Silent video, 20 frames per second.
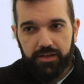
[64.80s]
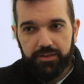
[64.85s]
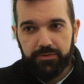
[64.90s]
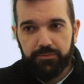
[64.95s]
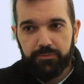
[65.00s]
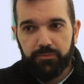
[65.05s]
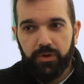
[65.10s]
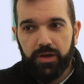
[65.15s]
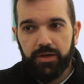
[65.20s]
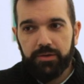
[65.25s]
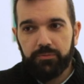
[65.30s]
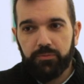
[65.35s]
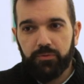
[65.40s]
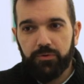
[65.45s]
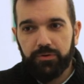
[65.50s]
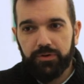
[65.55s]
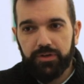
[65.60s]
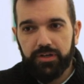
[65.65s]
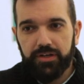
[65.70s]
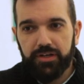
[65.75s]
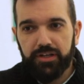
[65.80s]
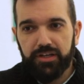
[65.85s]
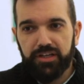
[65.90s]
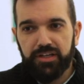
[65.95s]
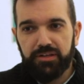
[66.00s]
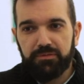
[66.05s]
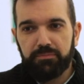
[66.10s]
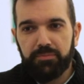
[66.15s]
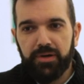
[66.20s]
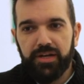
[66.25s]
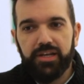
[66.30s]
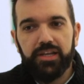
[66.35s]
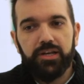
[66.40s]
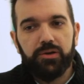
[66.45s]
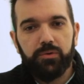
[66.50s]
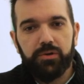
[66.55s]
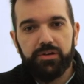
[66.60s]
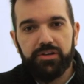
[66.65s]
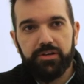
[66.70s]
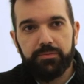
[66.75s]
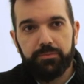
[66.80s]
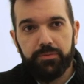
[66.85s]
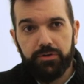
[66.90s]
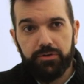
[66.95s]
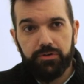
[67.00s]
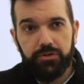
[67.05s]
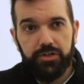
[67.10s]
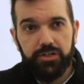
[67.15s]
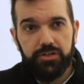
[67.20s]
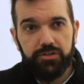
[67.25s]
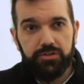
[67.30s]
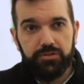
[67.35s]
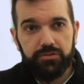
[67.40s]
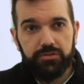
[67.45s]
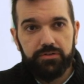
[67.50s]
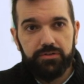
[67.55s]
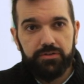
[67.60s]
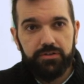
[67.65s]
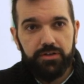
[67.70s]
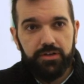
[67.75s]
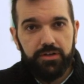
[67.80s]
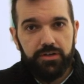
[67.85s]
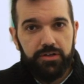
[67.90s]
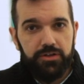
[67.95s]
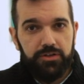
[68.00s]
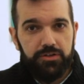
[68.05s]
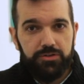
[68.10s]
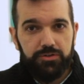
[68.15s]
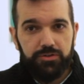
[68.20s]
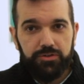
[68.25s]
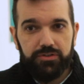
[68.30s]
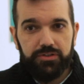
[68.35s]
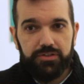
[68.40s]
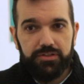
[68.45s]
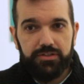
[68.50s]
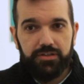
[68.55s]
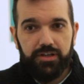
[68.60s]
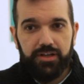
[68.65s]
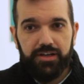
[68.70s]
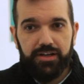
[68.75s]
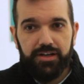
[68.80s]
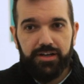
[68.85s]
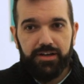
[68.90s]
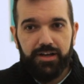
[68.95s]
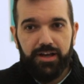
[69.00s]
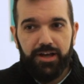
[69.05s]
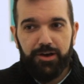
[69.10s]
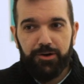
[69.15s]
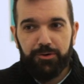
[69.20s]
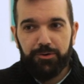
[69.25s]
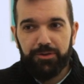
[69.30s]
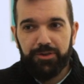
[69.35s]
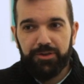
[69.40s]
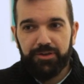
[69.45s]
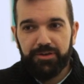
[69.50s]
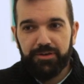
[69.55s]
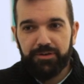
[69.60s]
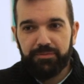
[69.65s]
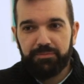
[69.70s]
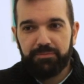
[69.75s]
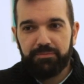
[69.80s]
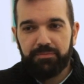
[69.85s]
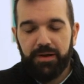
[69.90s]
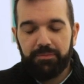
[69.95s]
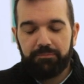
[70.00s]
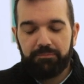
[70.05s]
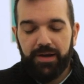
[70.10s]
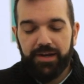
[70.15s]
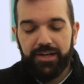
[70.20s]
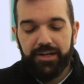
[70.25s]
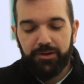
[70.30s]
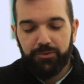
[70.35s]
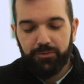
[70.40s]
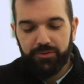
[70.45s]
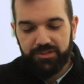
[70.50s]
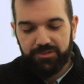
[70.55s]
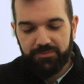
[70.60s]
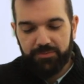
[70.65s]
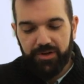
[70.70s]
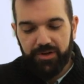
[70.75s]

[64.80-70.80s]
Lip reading: And I'm working in bilingual number cognition. So it is how the bilingual's